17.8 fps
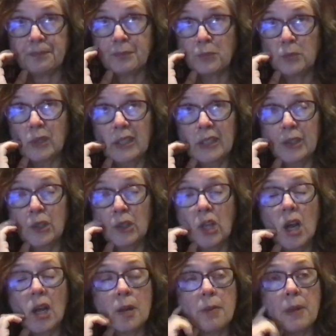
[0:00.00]
we hear a
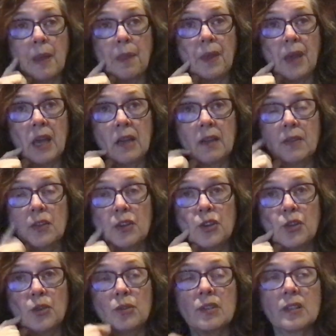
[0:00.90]
lot about that in the
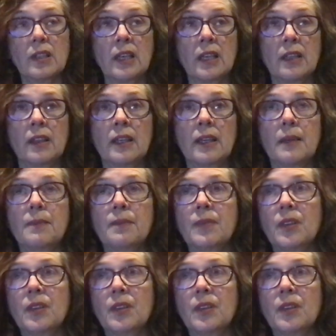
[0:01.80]
news lately.